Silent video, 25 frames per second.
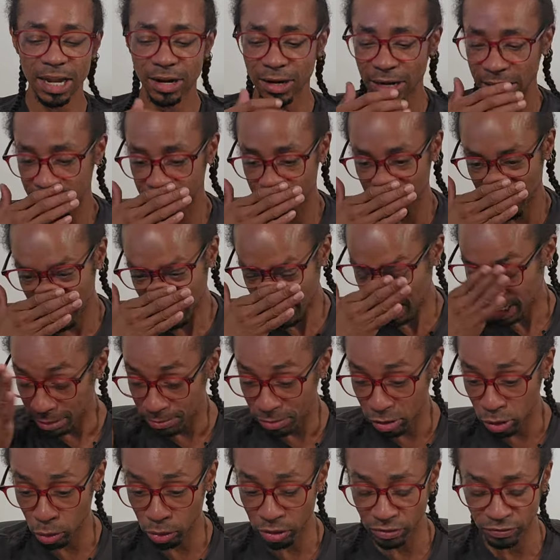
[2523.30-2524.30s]
there has been
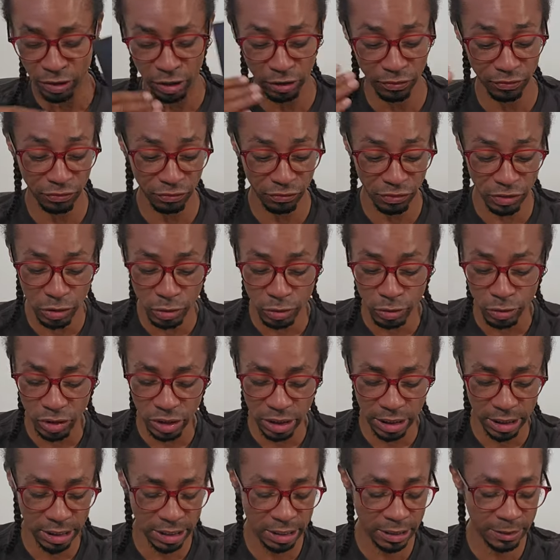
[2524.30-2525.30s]
some sort of
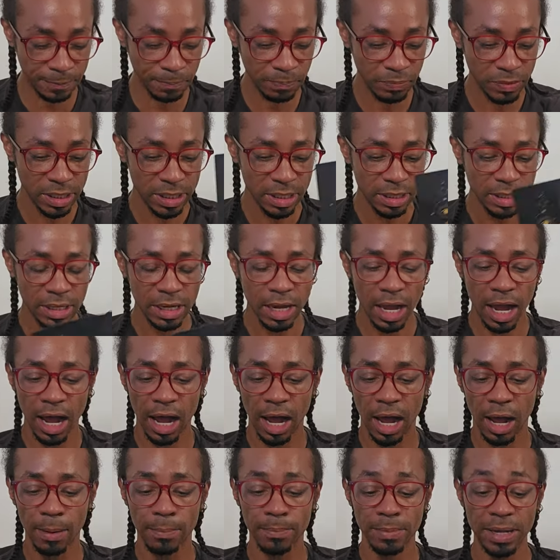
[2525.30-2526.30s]
confusion,
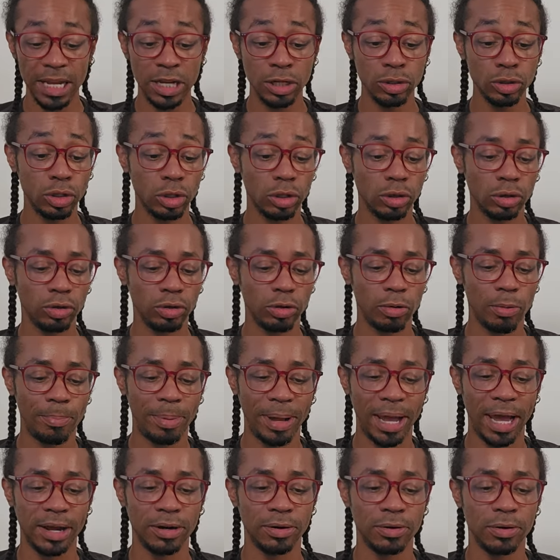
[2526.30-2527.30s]
um, internal
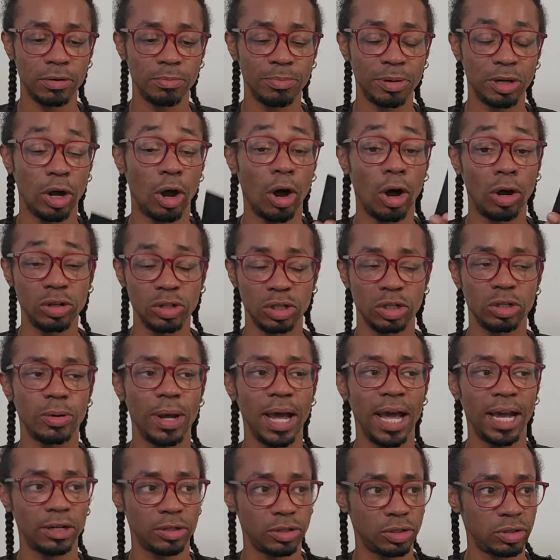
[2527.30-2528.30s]
battle, but
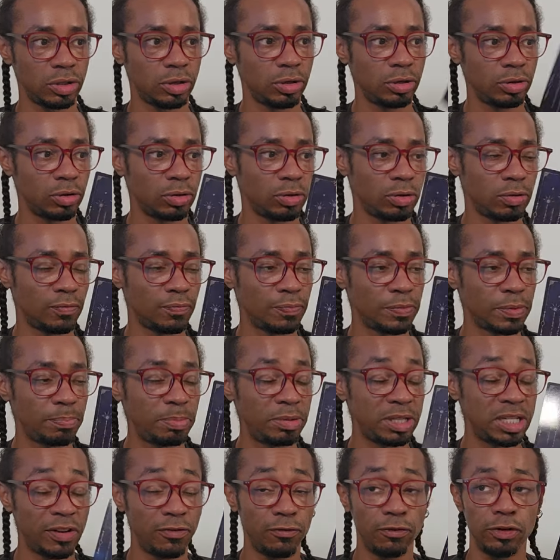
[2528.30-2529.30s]
also external
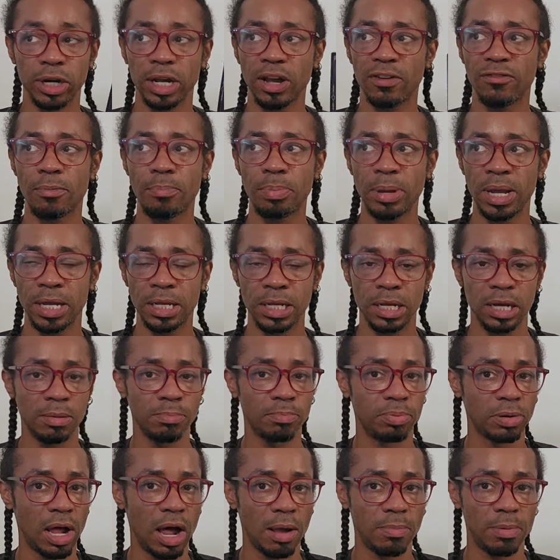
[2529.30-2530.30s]
differing of
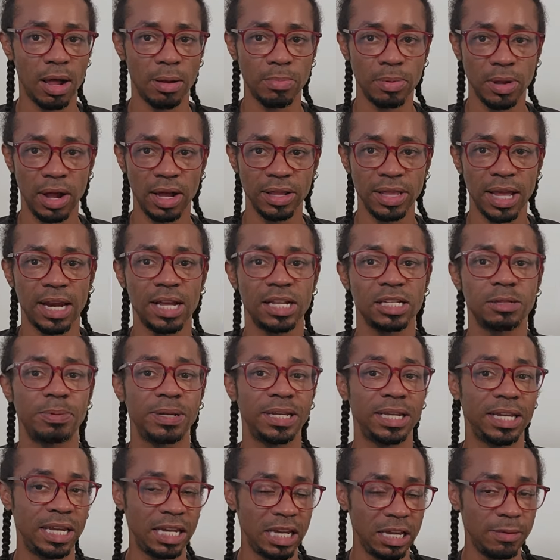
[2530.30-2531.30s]
opinion, blah, blah, blah, that has
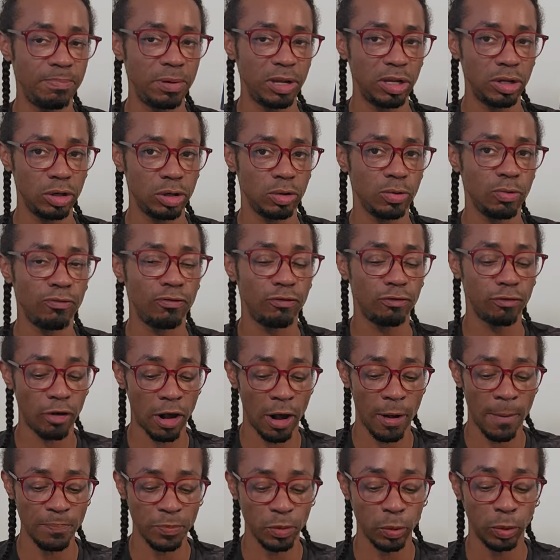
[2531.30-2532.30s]
been keeping you
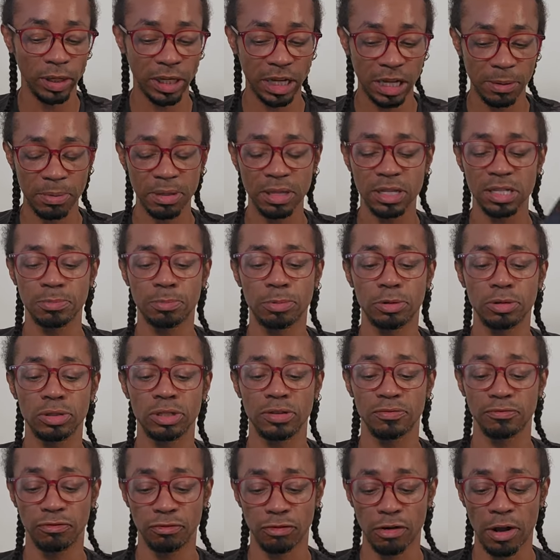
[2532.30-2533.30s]
from, or keeping this
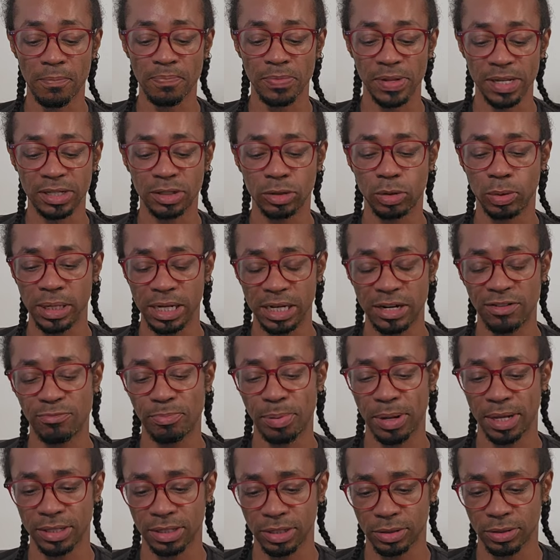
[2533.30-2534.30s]
person from this Queen of
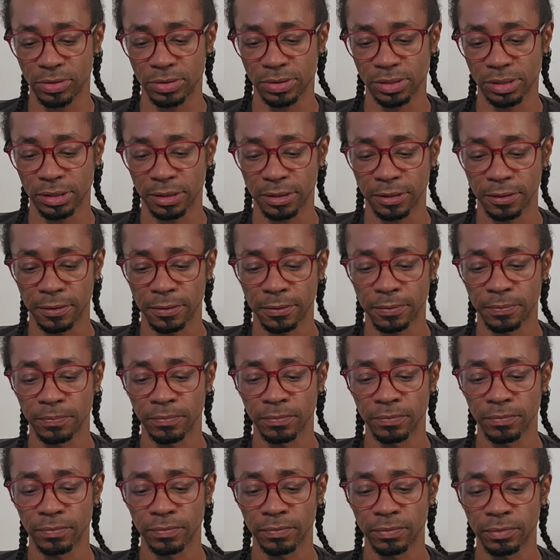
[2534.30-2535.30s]
Pentacles.
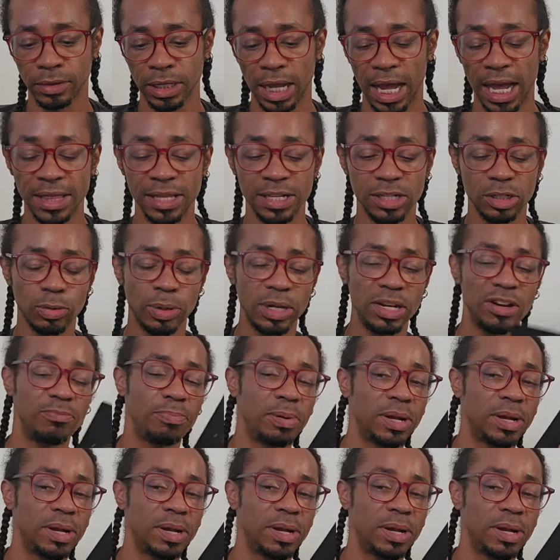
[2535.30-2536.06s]
And this Queen of